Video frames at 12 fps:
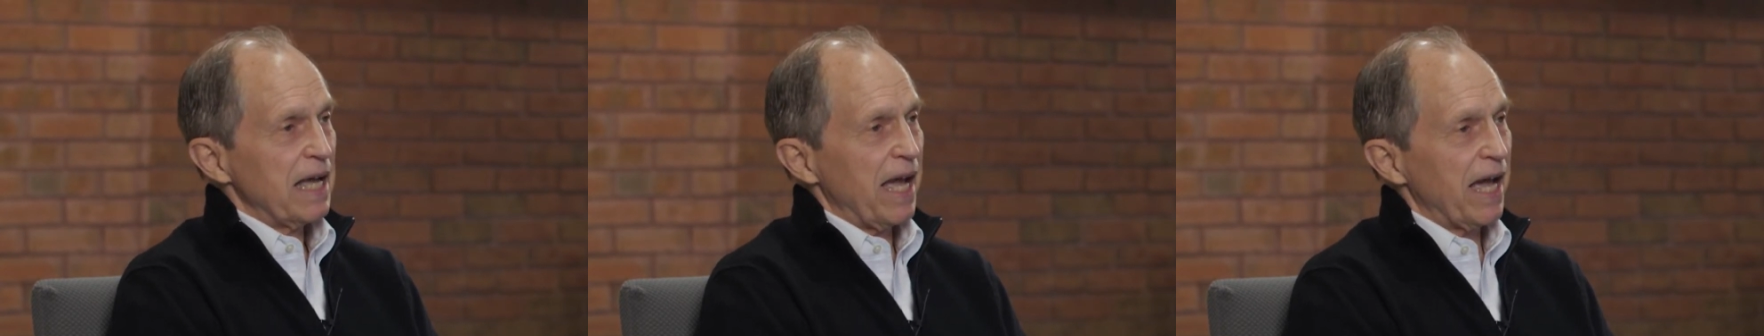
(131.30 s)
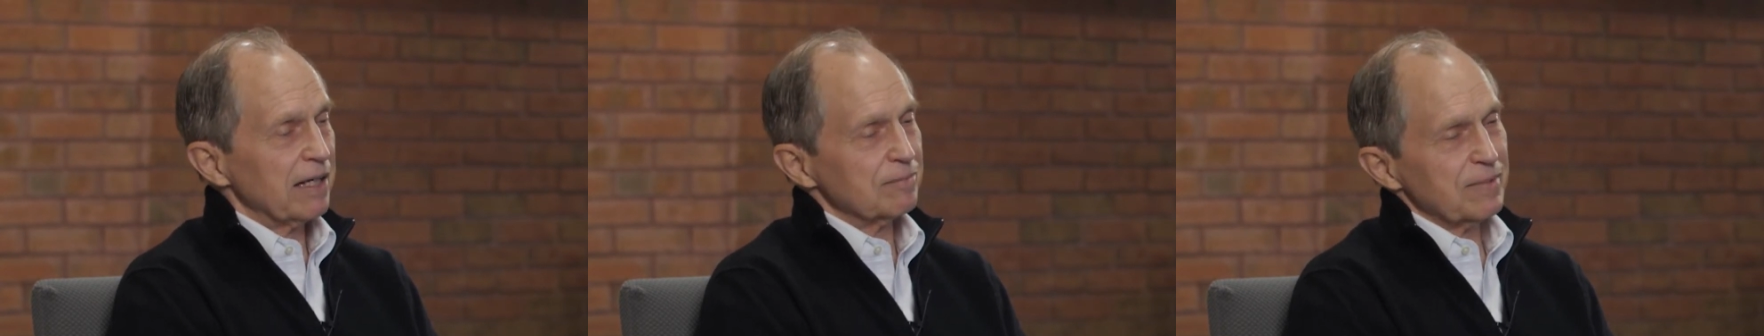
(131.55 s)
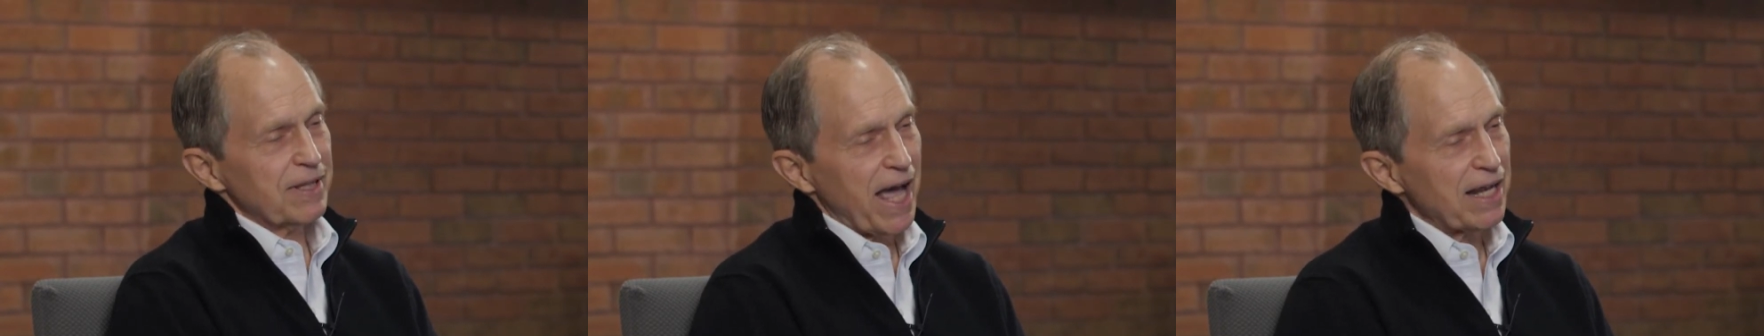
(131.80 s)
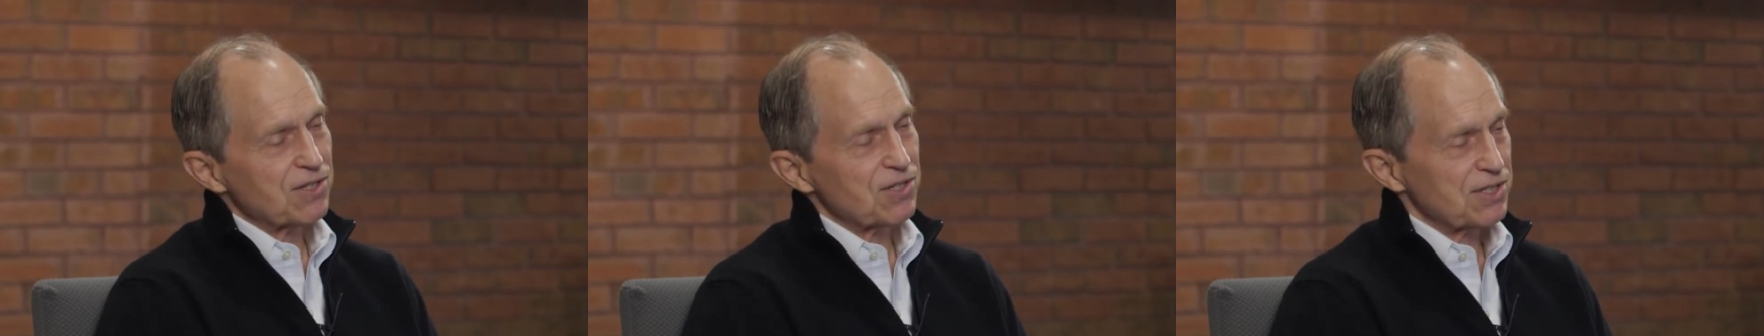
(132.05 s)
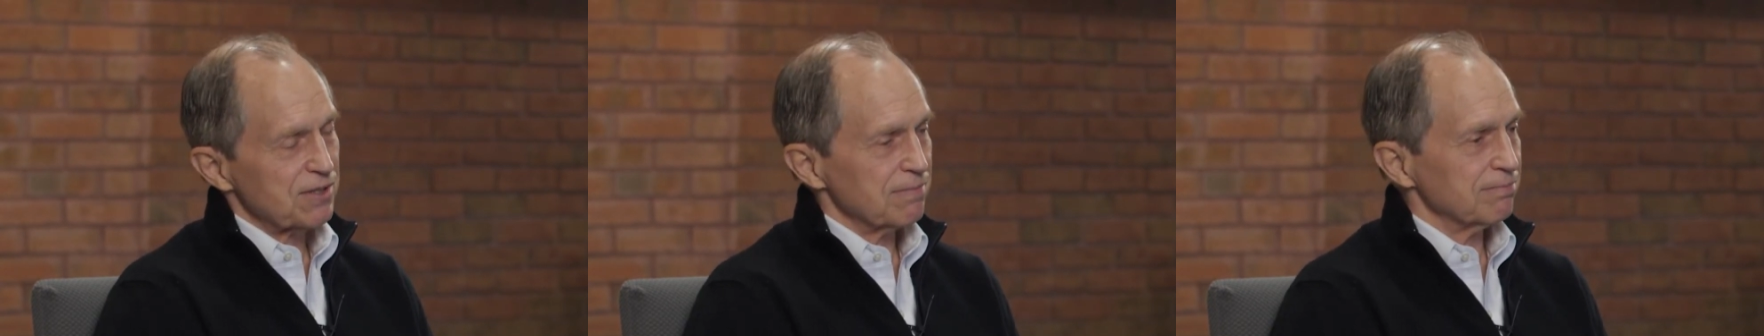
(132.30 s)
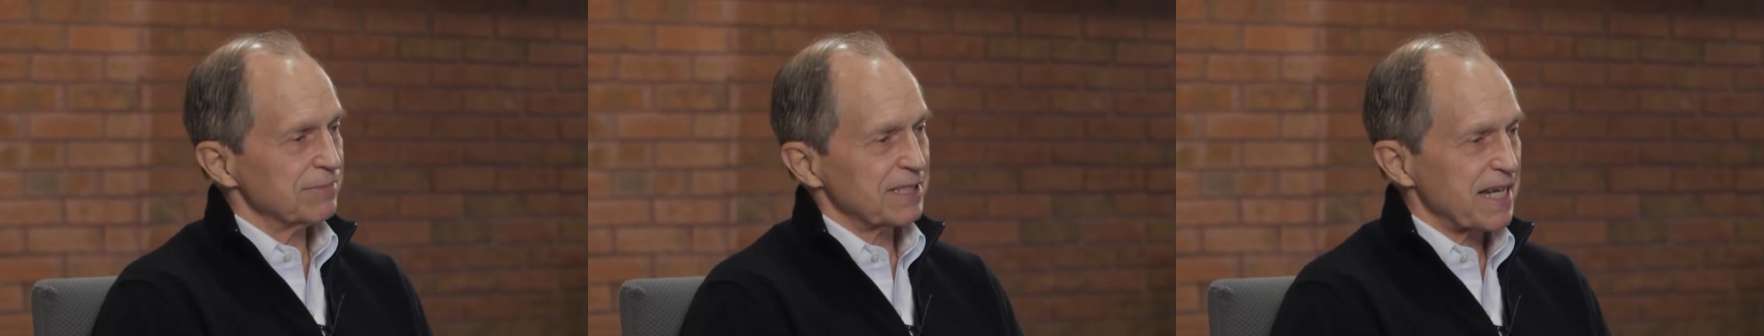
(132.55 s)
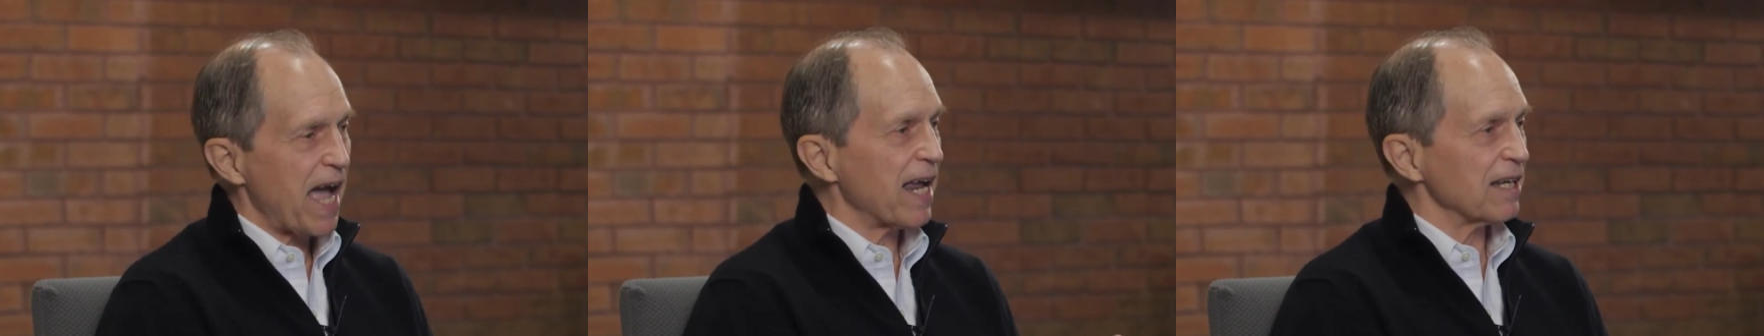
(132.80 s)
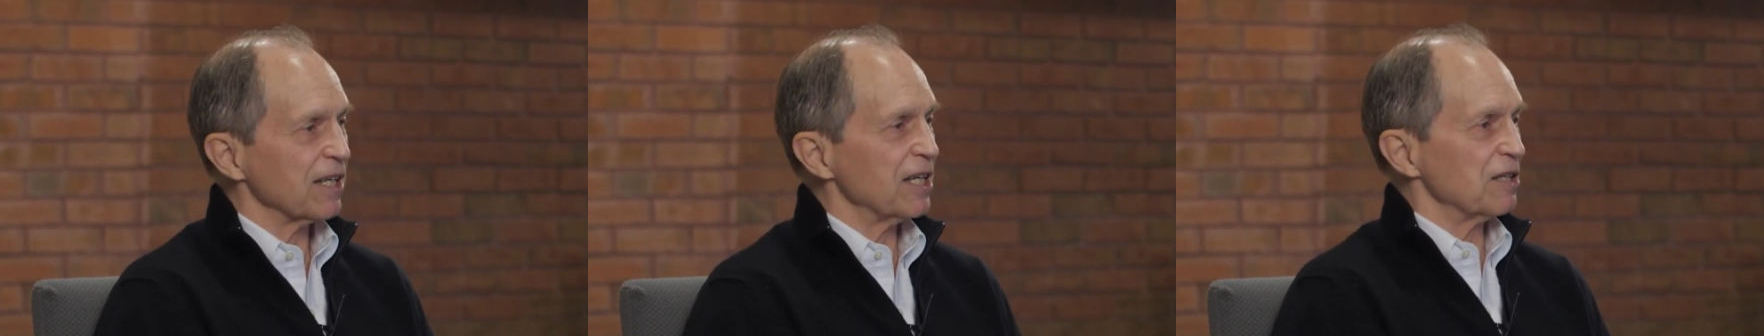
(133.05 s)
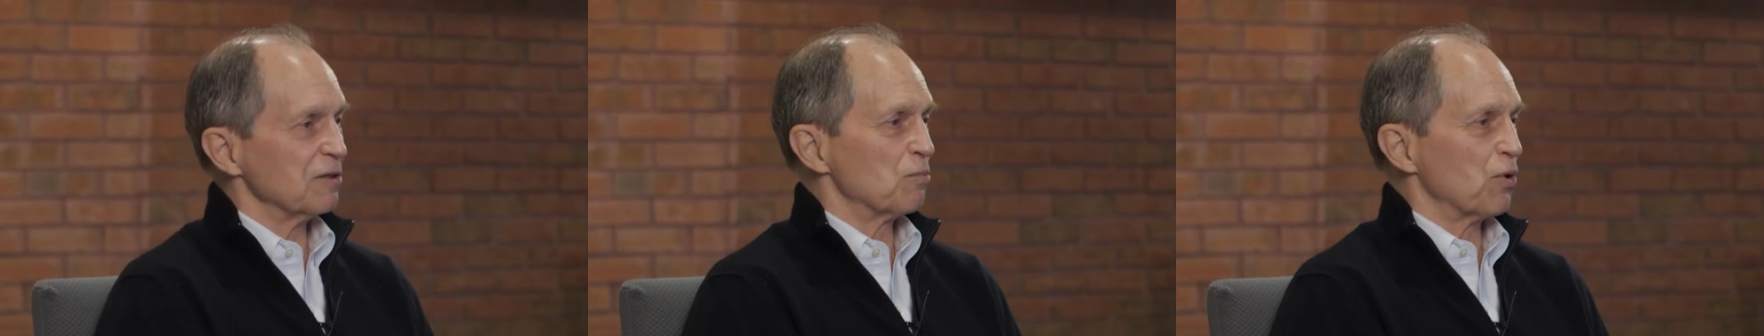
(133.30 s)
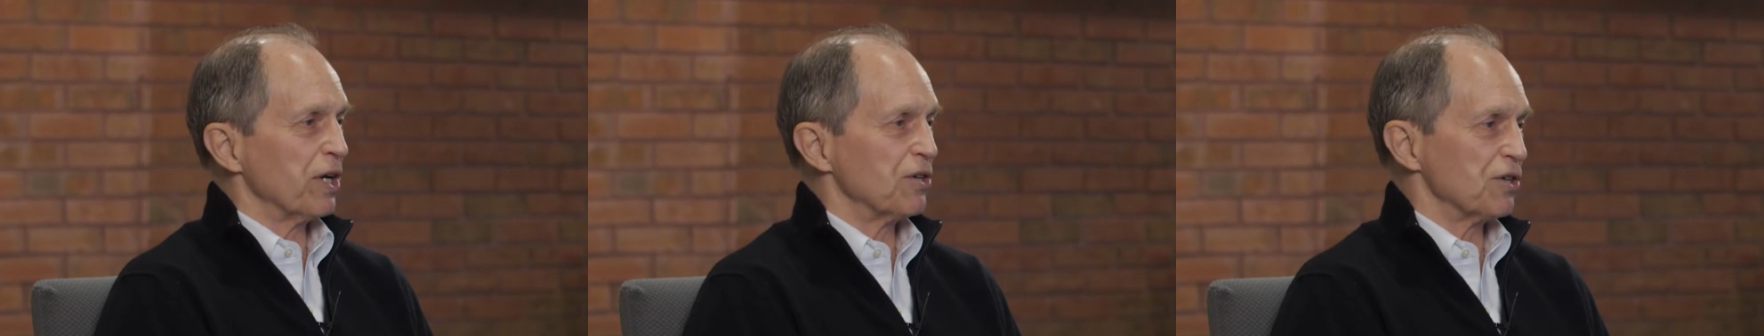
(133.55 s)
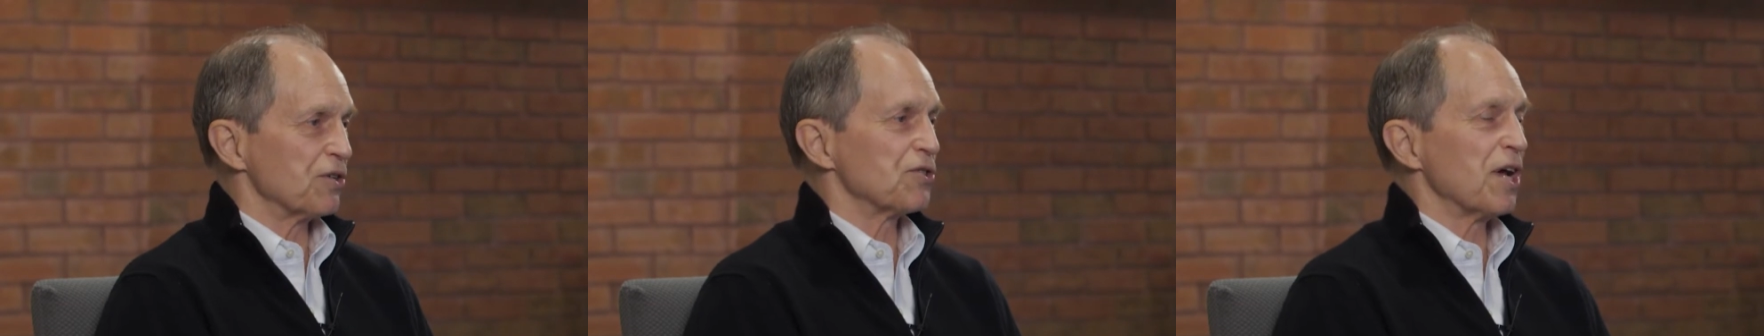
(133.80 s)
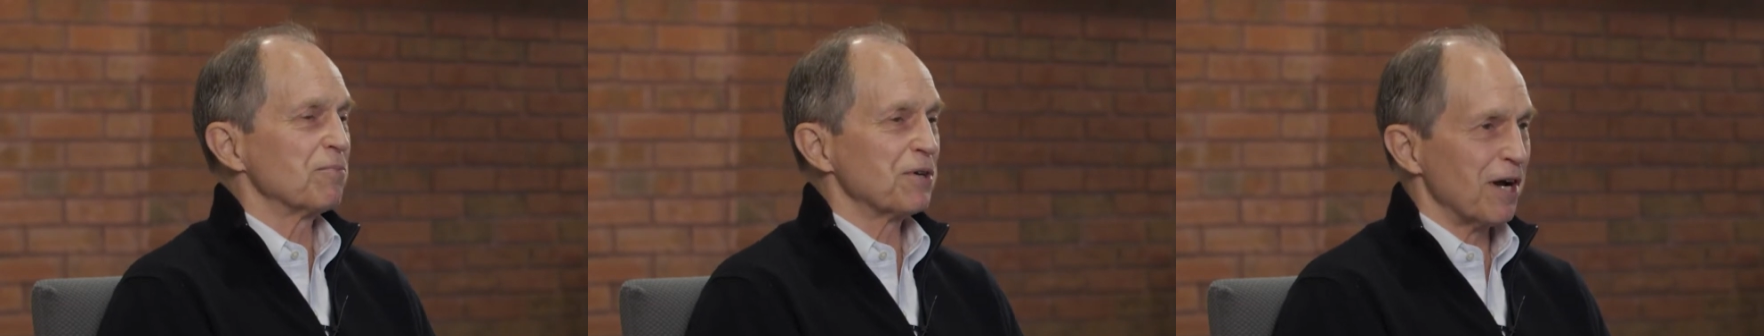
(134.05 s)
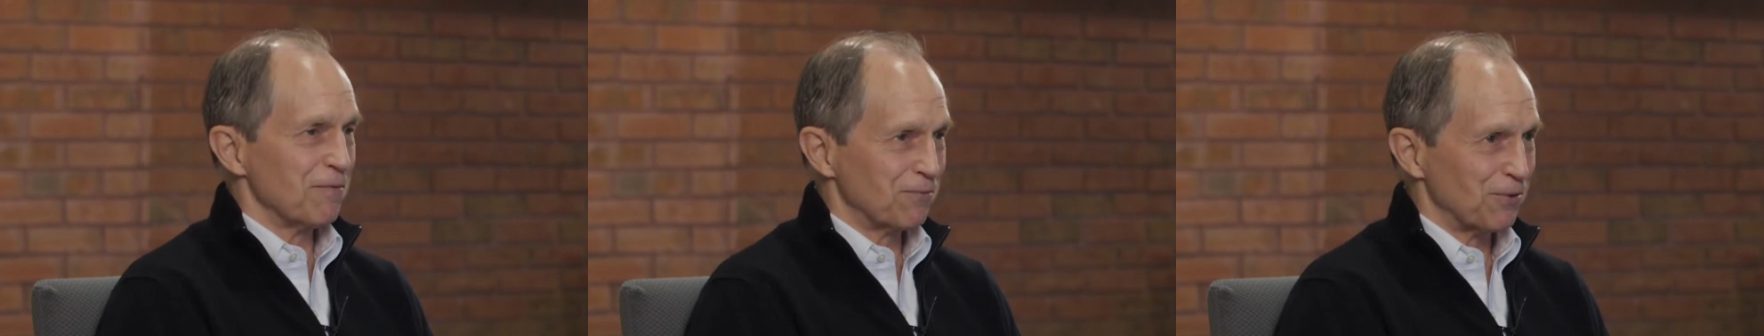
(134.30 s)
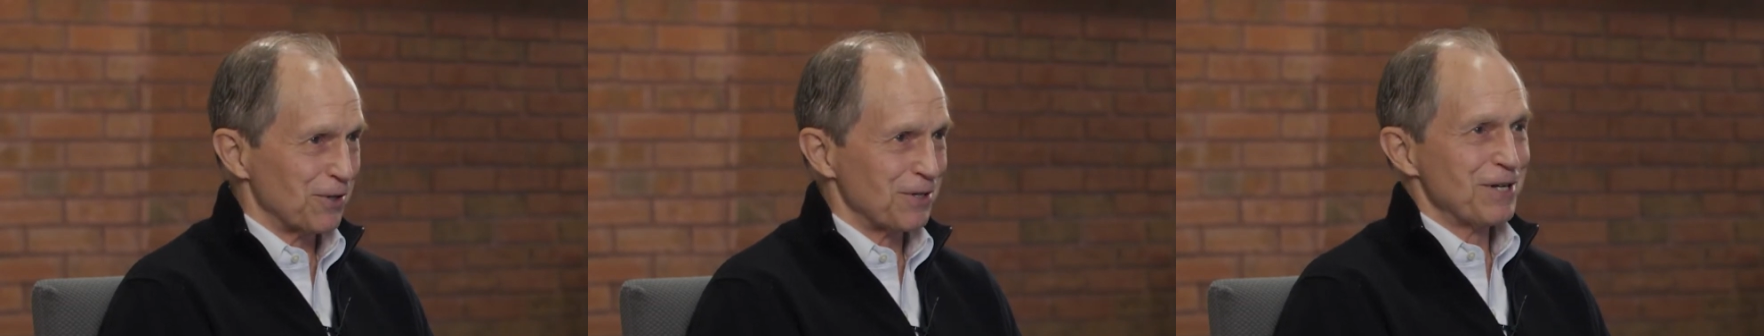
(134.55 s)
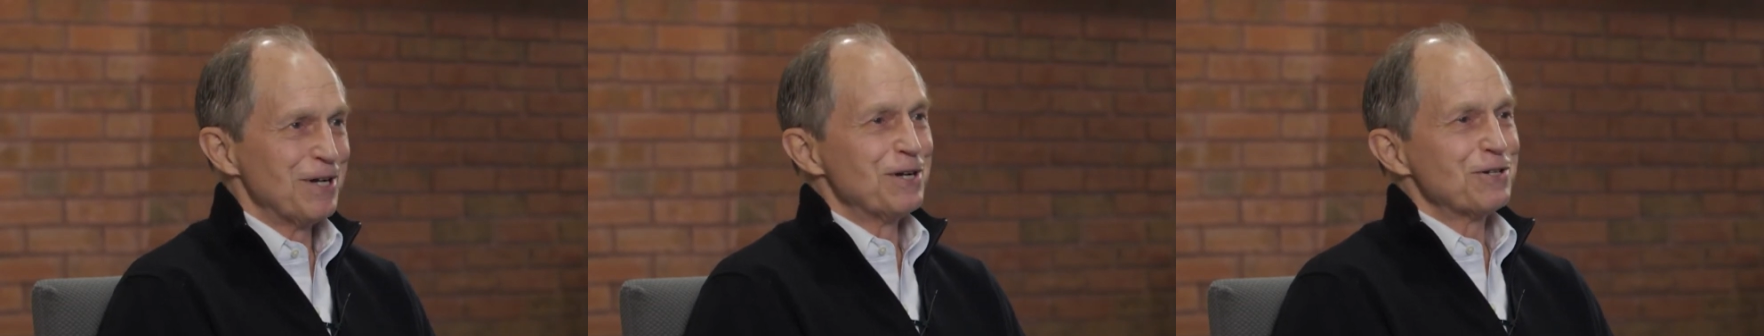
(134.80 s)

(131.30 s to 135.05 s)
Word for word: and that's sadly brings you some comfort